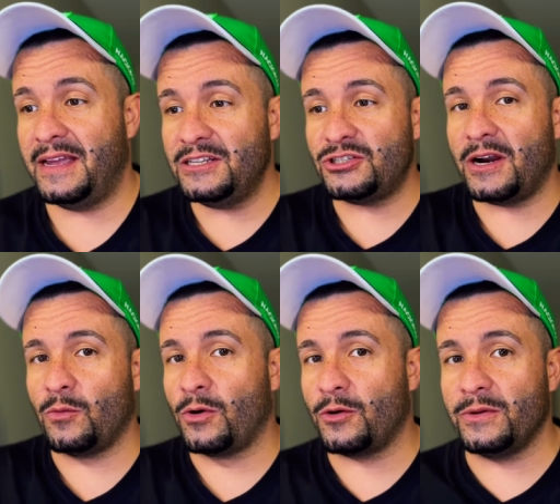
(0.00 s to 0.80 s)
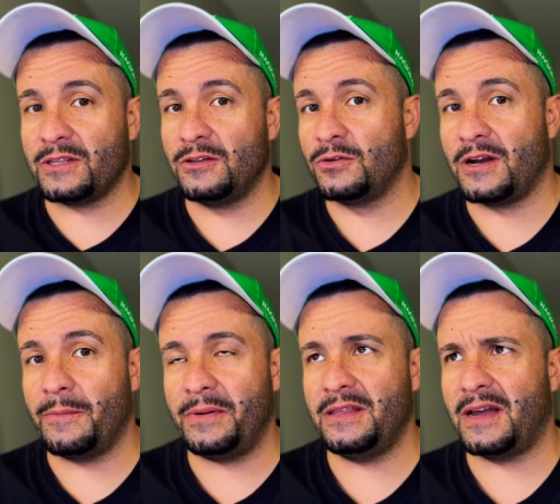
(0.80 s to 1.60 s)
didn't try to work with the little
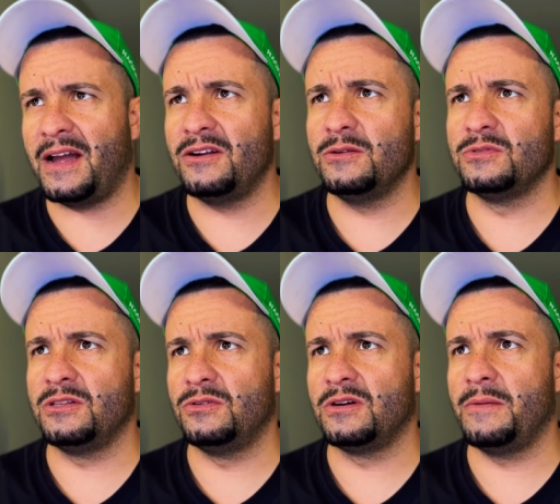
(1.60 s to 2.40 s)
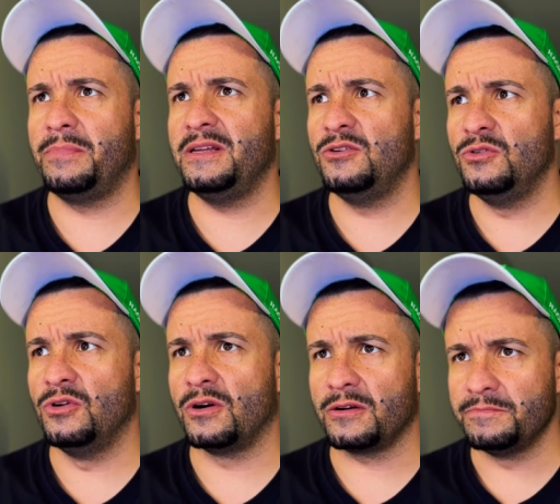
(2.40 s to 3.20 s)
company that I heard there was a little company in New
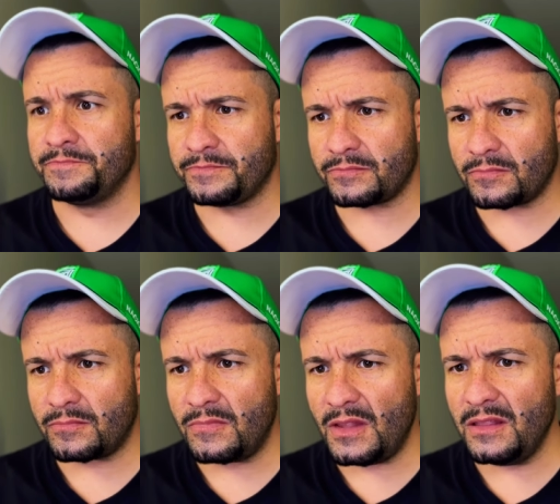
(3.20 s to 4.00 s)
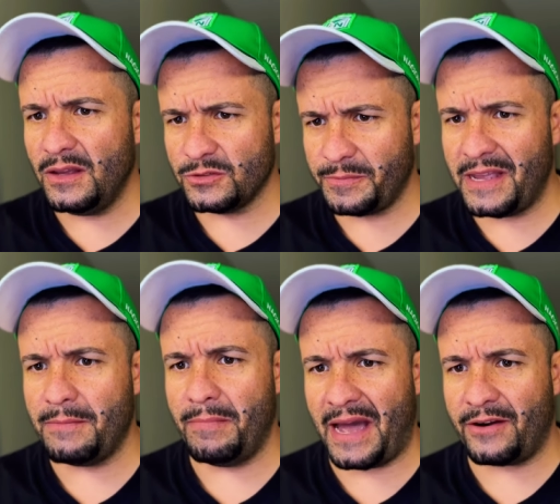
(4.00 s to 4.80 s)
York that was
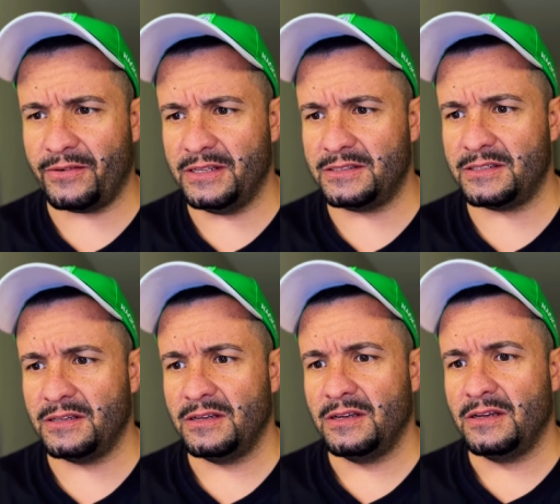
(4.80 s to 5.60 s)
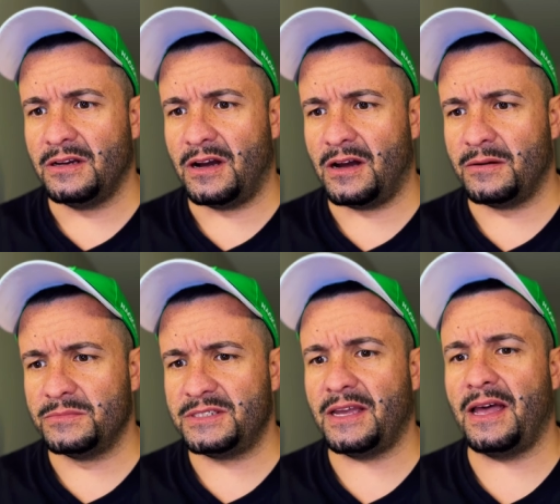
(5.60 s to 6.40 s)
making batteries
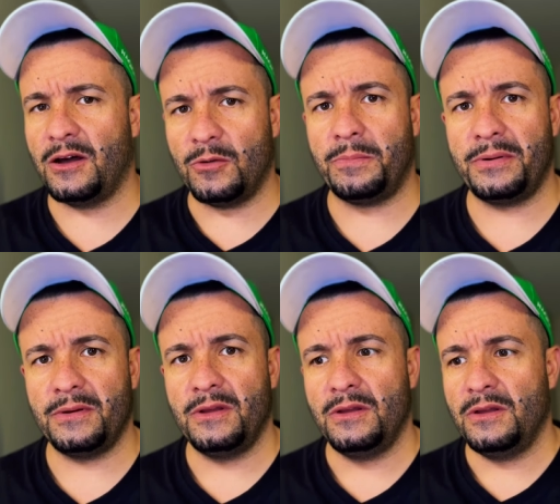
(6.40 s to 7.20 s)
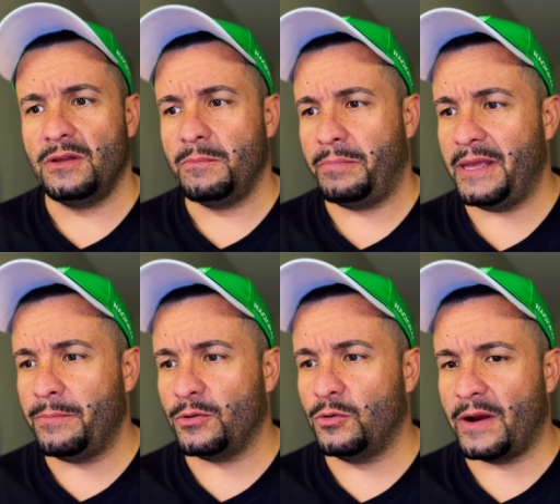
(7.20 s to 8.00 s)
um, to help
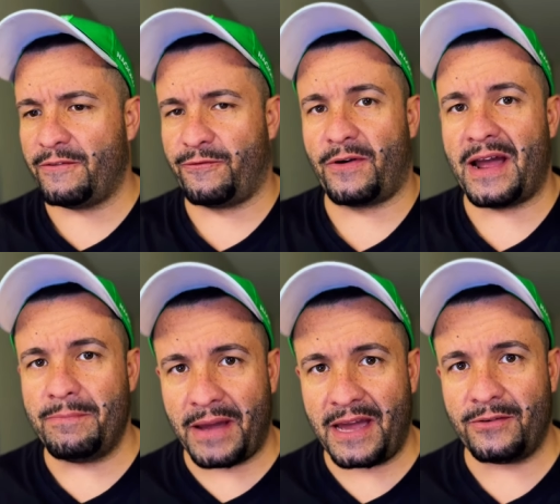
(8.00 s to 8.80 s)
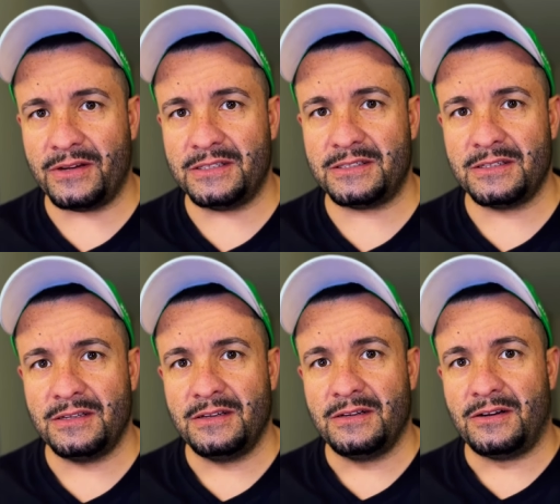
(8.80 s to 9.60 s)
people who had fried batteries
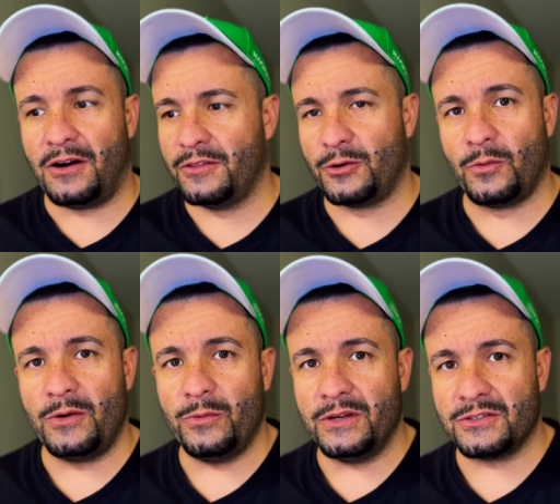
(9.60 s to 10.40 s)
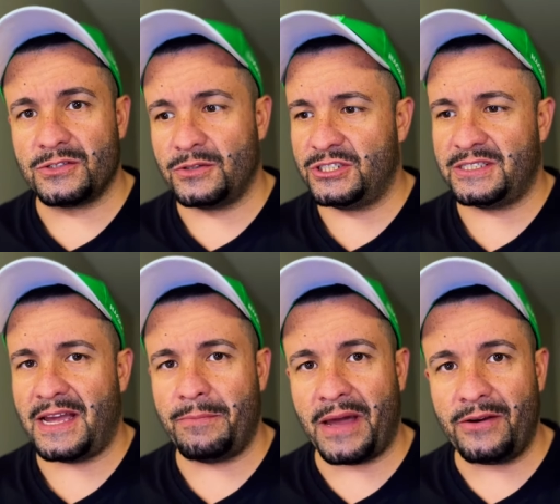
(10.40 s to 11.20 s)
on their one wheels or just
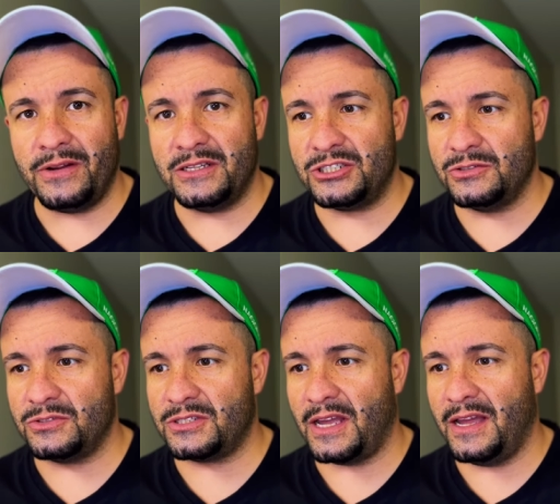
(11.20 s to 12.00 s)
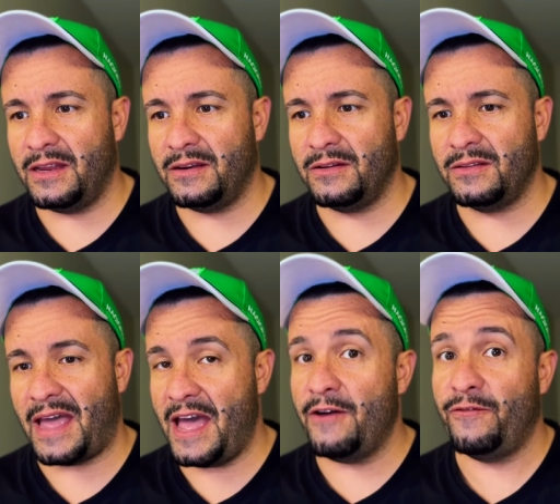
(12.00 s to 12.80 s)
had battery issues. And
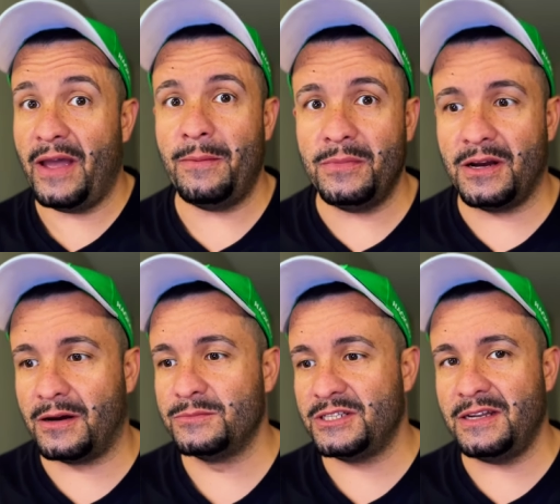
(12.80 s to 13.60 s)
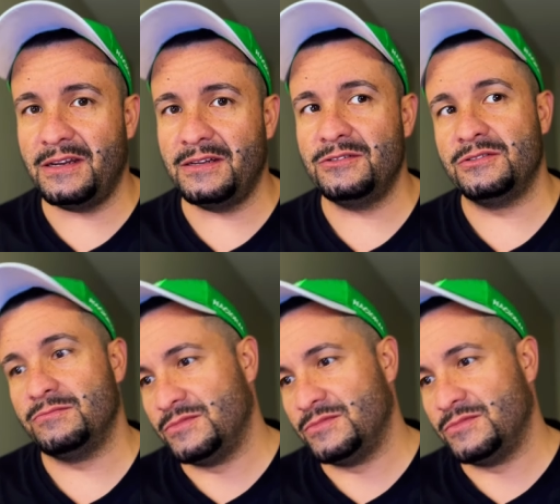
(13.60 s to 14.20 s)
FM comes in and